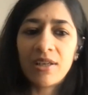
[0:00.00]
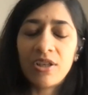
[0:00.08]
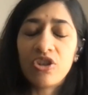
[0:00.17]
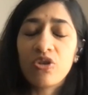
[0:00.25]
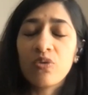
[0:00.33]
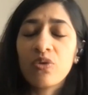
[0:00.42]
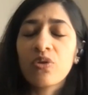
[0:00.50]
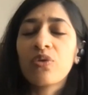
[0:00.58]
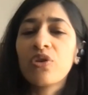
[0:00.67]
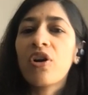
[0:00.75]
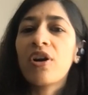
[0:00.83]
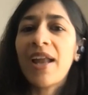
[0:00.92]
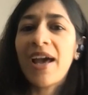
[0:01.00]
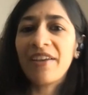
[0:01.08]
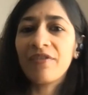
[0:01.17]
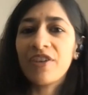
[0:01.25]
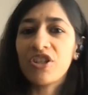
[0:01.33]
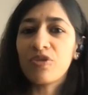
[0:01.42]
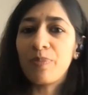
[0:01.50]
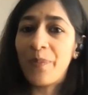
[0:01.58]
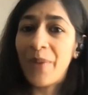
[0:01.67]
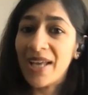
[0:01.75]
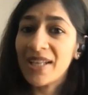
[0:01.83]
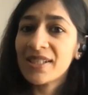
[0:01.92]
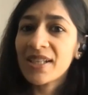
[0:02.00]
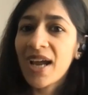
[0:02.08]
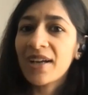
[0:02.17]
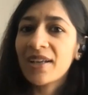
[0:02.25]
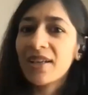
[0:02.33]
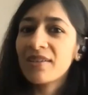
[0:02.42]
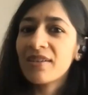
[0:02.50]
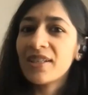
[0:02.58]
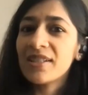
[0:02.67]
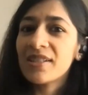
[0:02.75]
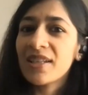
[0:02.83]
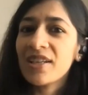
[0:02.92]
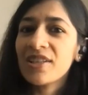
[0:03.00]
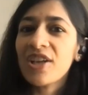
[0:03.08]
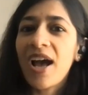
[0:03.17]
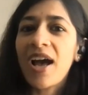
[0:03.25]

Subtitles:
you know your language best at an early stage